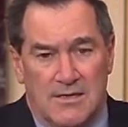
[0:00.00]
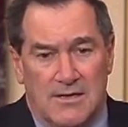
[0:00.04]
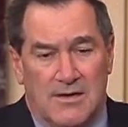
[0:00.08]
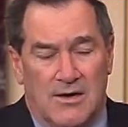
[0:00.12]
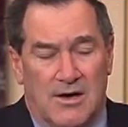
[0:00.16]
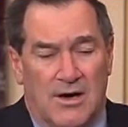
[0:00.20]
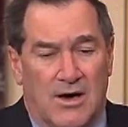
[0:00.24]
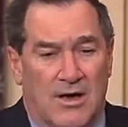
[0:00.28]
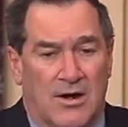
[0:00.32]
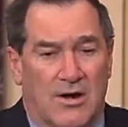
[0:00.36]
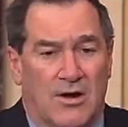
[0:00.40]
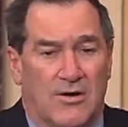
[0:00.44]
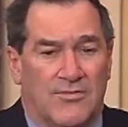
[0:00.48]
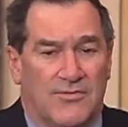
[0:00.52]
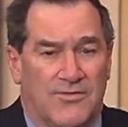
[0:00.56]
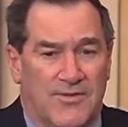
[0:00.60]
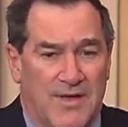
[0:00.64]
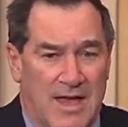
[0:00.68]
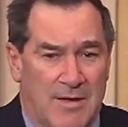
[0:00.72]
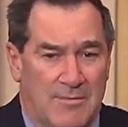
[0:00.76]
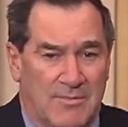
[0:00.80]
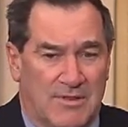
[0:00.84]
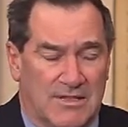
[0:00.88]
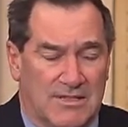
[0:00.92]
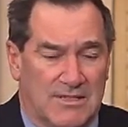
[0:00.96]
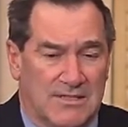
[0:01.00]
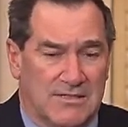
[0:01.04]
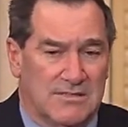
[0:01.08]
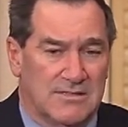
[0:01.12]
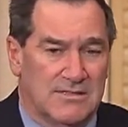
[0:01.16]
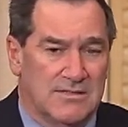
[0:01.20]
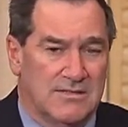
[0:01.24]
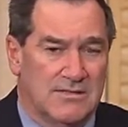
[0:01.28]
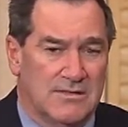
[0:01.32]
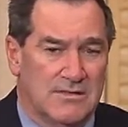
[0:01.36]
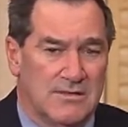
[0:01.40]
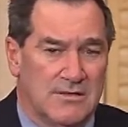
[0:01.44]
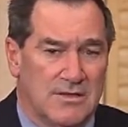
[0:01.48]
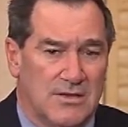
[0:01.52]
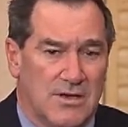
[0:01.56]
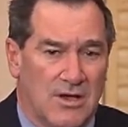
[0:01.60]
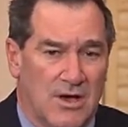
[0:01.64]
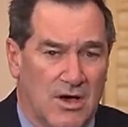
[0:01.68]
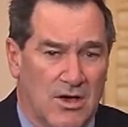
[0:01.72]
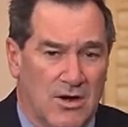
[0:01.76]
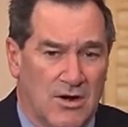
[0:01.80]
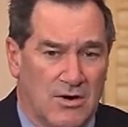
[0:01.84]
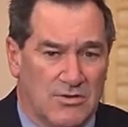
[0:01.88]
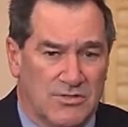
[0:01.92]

on our families, on our